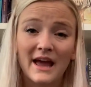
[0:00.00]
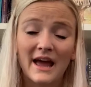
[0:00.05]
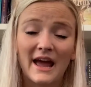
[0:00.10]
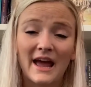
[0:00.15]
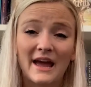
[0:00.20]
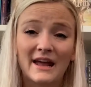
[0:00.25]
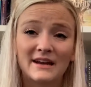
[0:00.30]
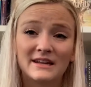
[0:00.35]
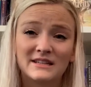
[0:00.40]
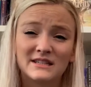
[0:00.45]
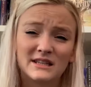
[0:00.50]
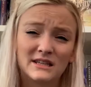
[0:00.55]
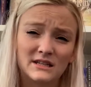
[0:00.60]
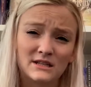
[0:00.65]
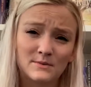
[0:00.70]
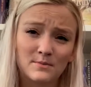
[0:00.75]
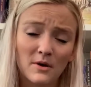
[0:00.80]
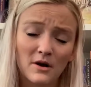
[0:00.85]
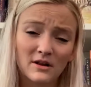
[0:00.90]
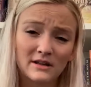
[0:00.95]
and it's this
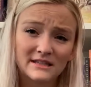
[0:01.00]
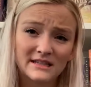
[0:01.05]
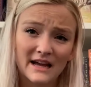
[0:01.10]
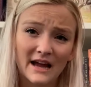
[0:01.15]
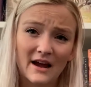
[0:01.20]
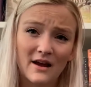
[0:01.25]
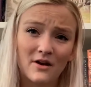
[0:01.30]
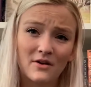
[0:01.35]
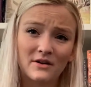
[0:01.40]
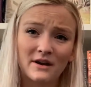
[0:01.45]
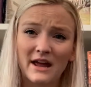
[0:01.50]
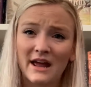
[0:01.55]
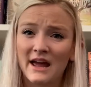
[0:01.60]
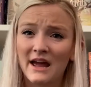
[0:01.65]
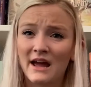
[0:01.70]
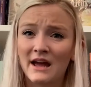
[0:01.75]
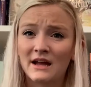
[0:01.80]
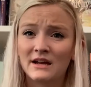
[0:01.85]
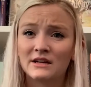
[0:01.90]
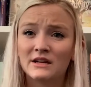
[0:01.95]
small town,
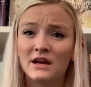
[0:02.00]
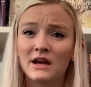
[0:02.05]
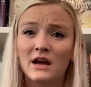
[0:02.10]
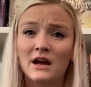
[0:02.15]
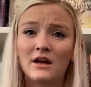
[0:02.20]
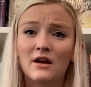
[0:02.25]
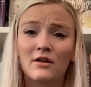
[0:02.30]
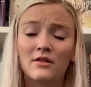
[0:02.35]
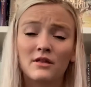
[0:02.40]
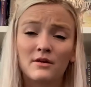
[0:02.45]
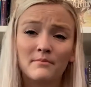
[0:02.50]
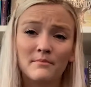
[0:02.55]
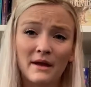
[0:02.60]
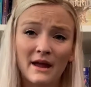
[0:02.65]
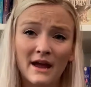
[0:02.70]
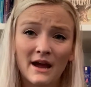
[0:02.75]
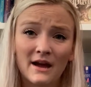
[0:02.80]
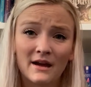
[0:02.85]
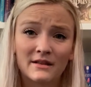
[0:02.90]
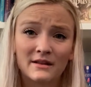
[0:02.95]
and the
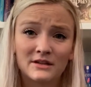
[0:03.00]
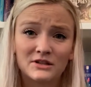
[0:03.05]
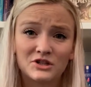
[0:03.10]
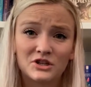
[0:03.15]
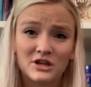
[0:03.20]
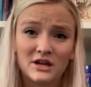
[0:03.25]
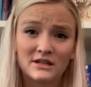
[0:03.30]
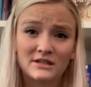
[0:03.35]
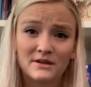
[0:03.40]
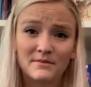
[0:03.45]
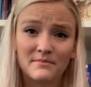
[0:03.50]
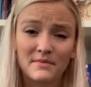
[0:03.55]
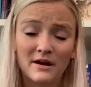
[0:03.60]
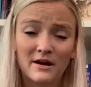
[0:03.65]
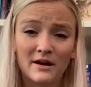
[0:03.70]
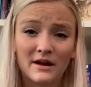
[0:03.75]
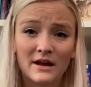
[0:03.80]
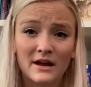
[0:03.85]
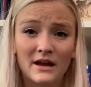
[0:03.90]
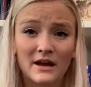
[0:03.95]
man that she ends up
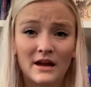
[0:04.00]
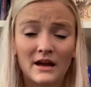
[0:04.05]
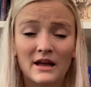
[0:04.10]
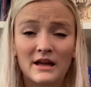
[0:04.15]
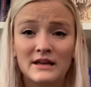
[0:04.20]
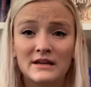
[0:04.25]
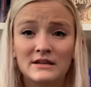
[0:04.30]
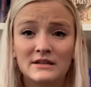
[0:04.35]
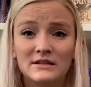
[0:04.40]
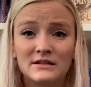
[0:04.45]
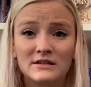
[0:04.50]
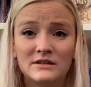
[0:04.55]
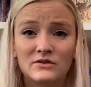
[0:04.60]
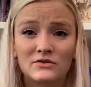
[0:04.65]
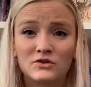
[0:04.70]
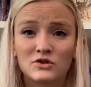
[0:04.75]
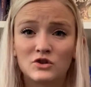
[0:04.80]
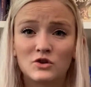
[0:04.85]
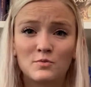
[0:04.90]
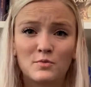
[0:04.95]
marrying is
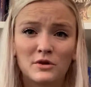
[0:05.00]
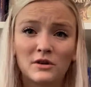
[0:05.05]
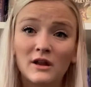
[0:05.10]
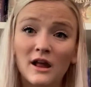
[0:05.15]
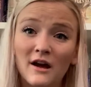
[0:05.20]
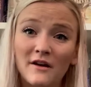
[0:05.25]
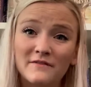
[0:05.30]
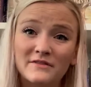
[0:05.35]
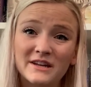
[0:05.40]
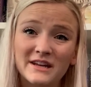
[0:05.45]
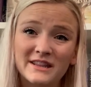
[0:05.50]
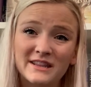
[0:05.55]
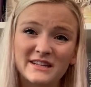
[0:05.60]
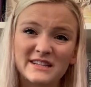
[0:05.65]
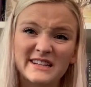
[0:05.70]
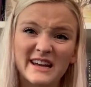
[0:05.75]
super loved in the